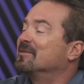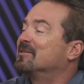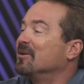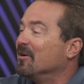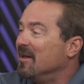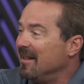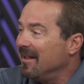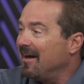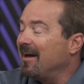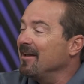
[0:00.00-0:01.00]
So
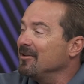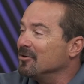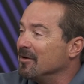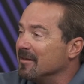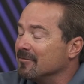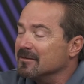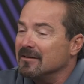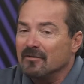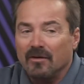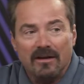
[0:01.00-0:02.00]
I enjoyed that. It was
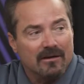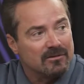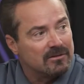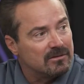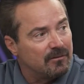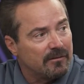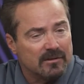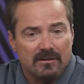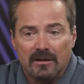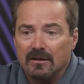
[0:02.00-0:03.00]
kind of funny. If you ever
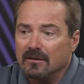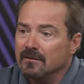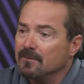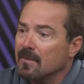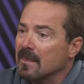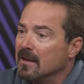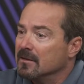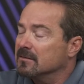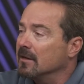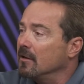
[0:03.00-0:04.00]
seen
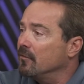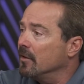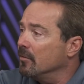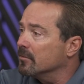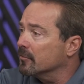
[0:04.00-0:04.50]
Seinfeld, where